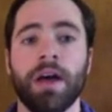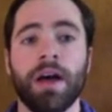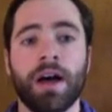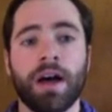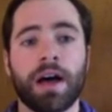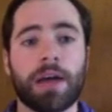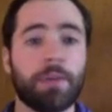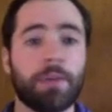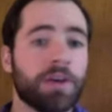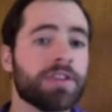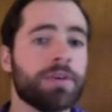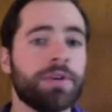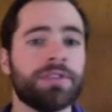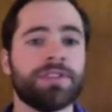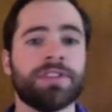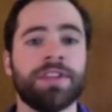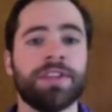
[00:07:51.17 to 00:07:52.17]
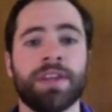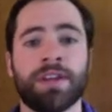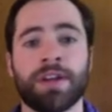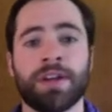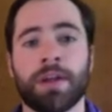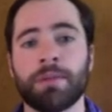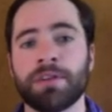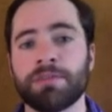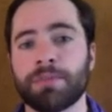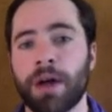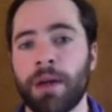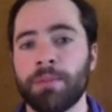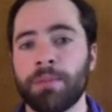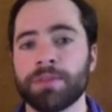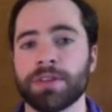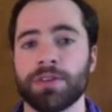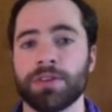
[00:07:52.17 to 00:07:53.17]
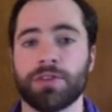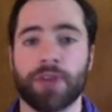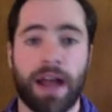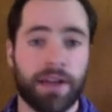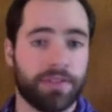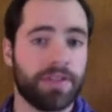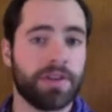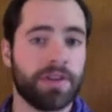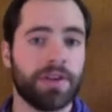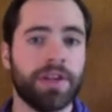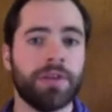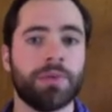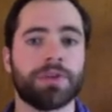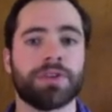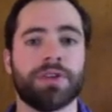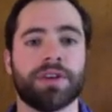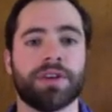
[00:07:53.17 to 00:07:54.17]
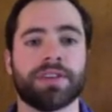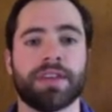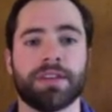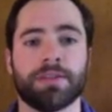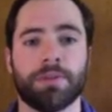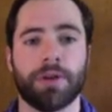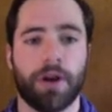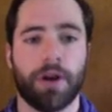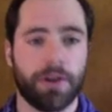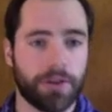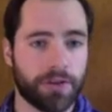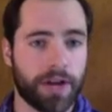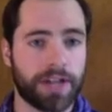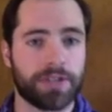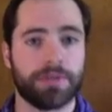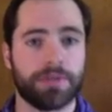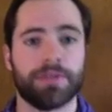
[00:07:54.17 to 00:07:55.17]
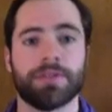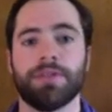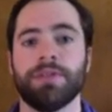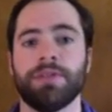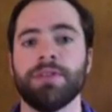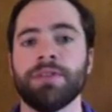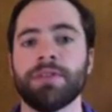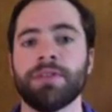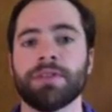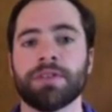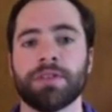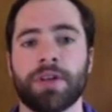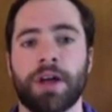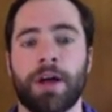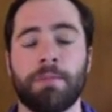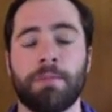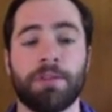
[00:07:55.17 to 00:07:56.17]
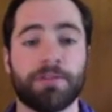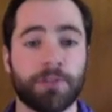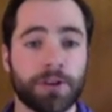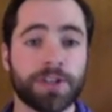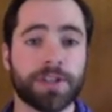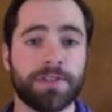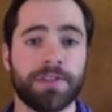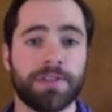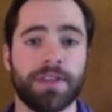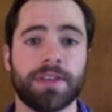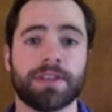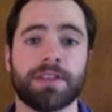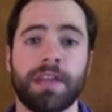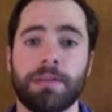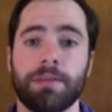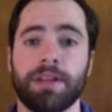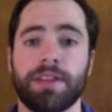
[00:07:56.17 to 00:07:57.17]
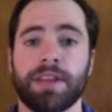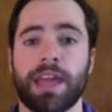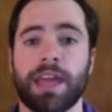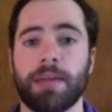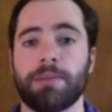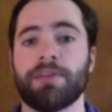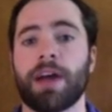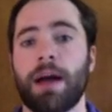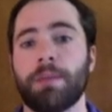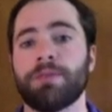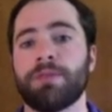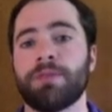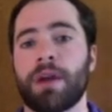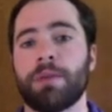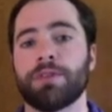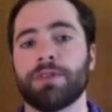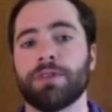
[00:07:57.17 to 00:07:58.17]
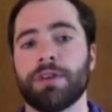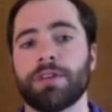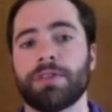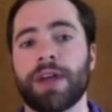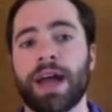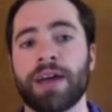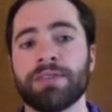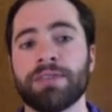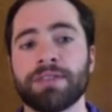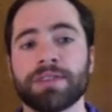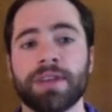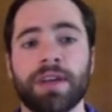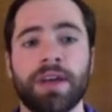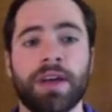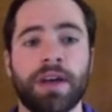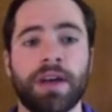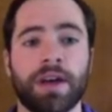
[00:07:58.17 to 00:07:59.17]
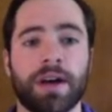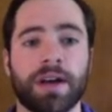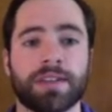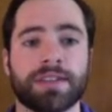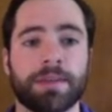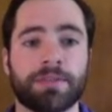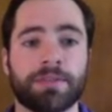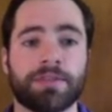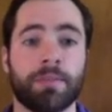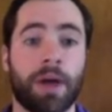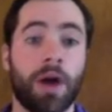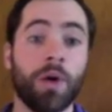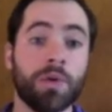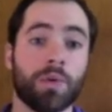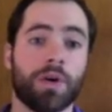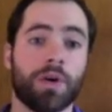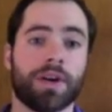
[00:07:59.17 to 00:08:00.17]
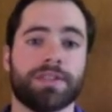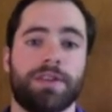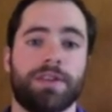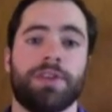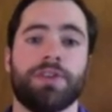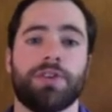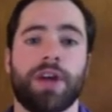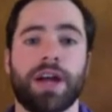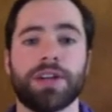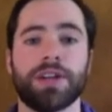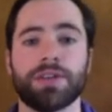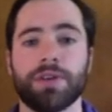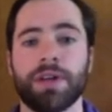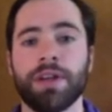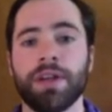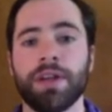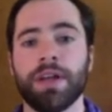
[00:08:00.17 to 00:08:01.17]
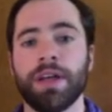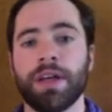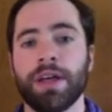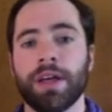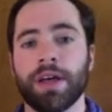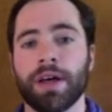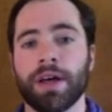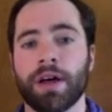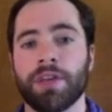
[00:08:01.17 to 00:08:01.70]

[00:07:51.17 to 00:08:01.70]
I'm also interested in a number of problems in graph theory, which are accessible to undergraduate students. The first of these, namely the game of cops and robbers on graphs, stems from my own work as an undergraduate. The